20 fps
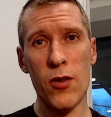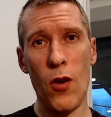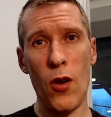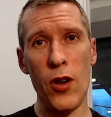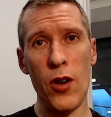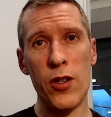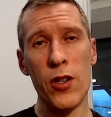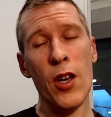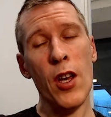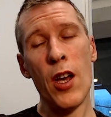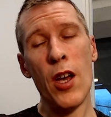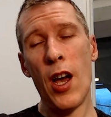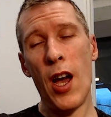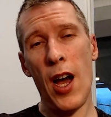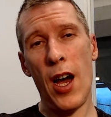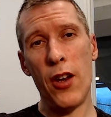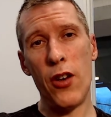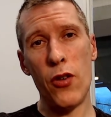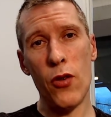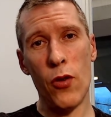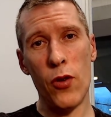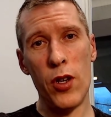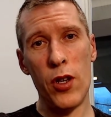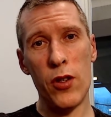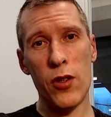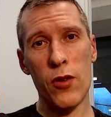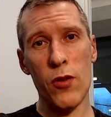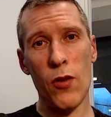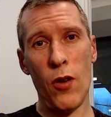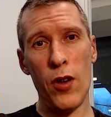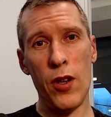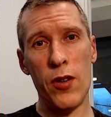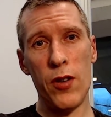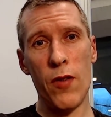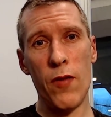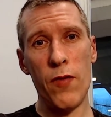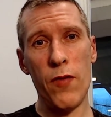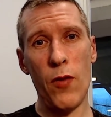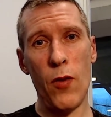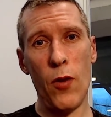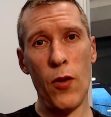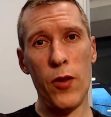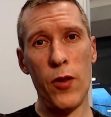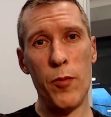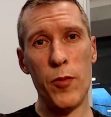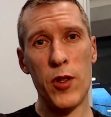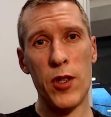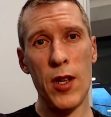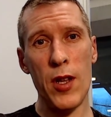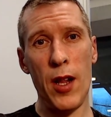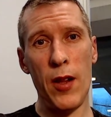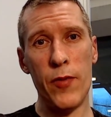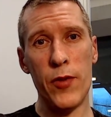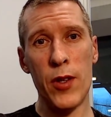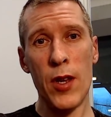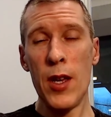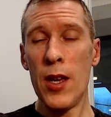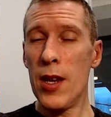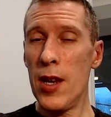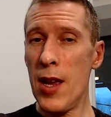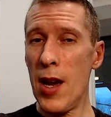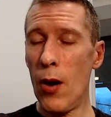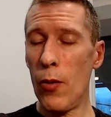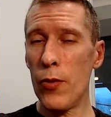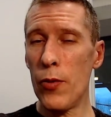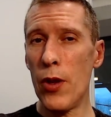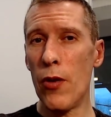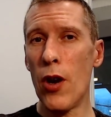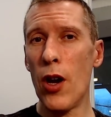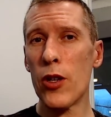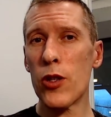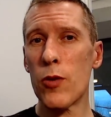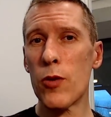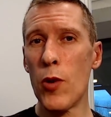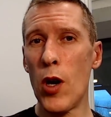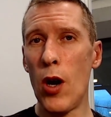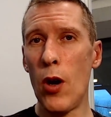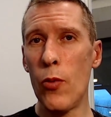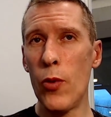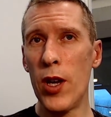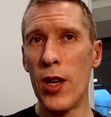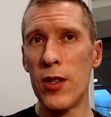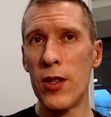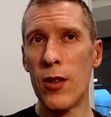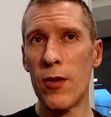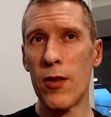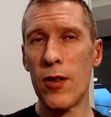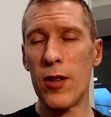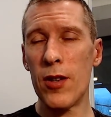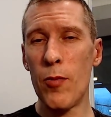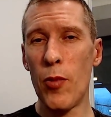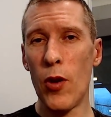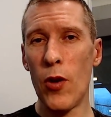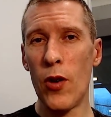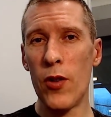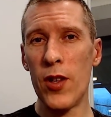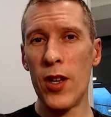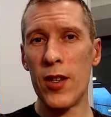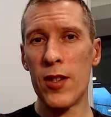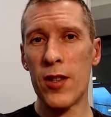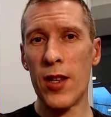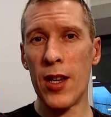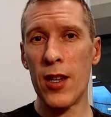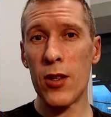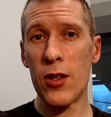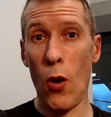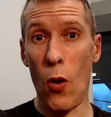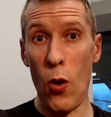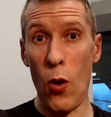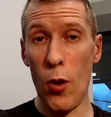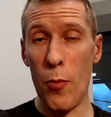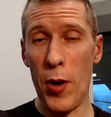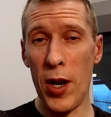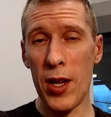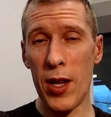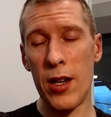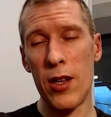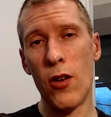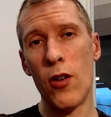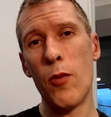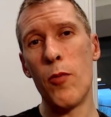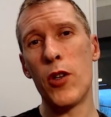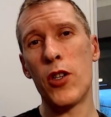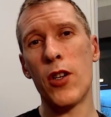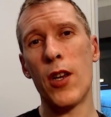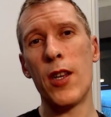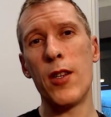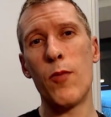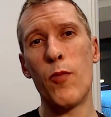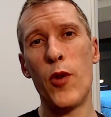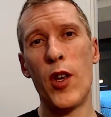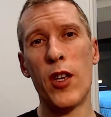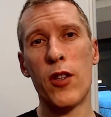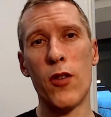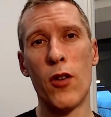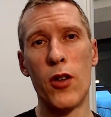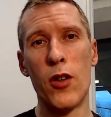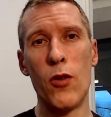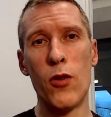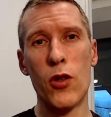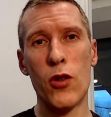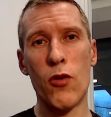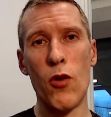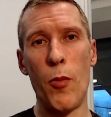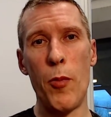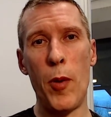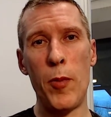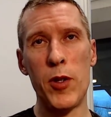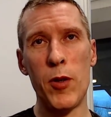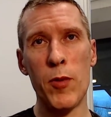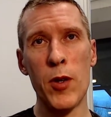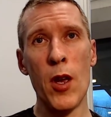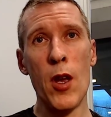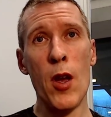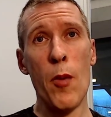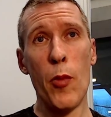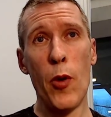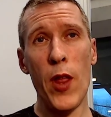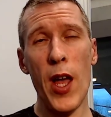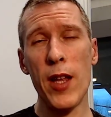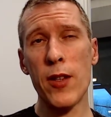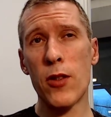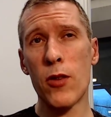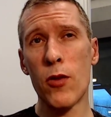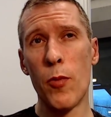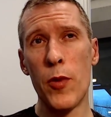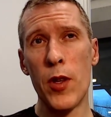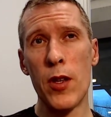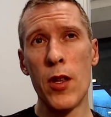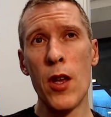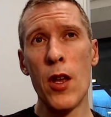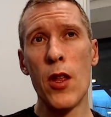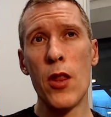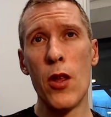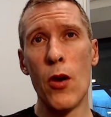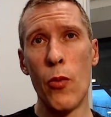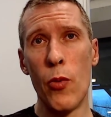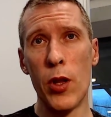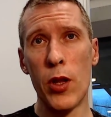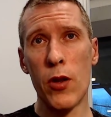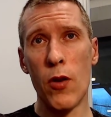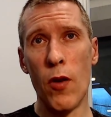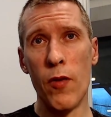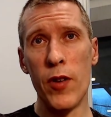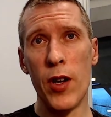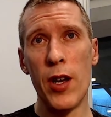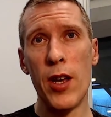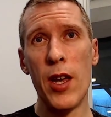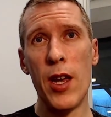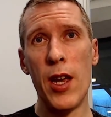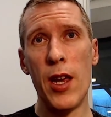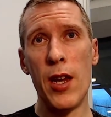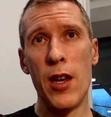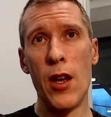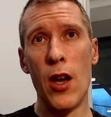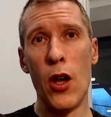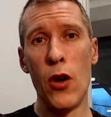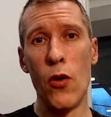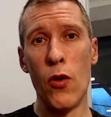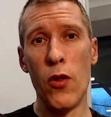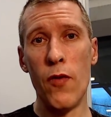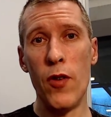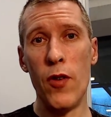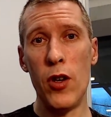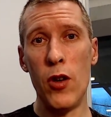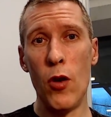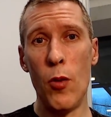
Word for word: install it and uninstall it for themselves. Now, there are smarter ways you can deploy these things automatically onto machines based on user's group memberships. Well, that's something that we'll cover in another